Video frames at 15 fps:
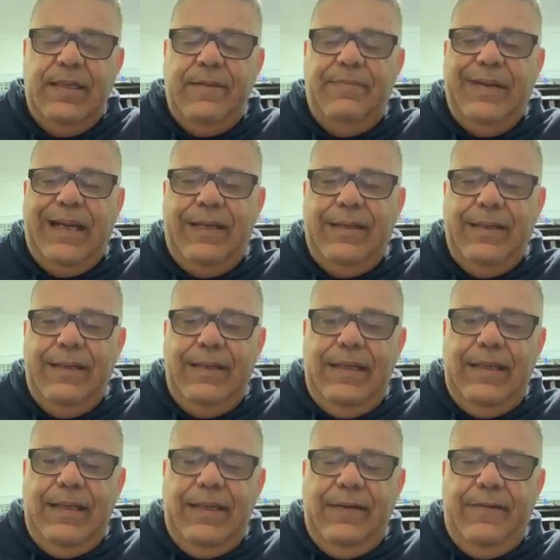But
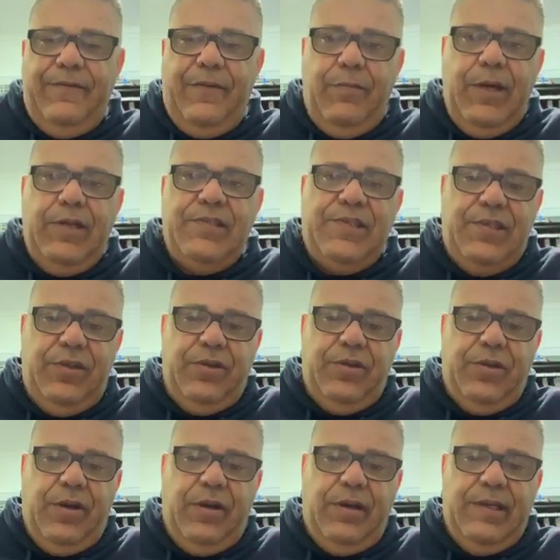for most of you
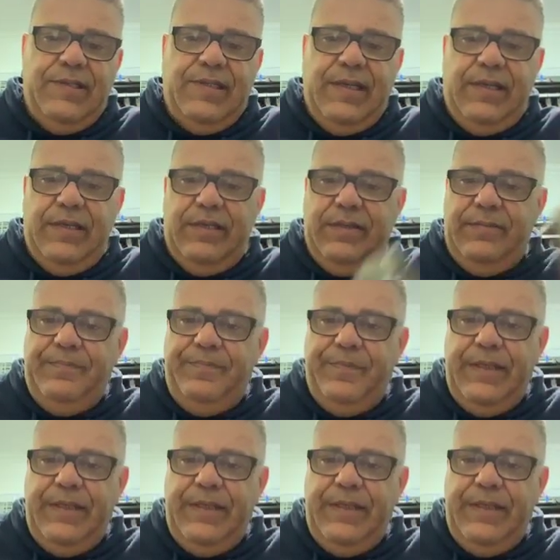guys that are,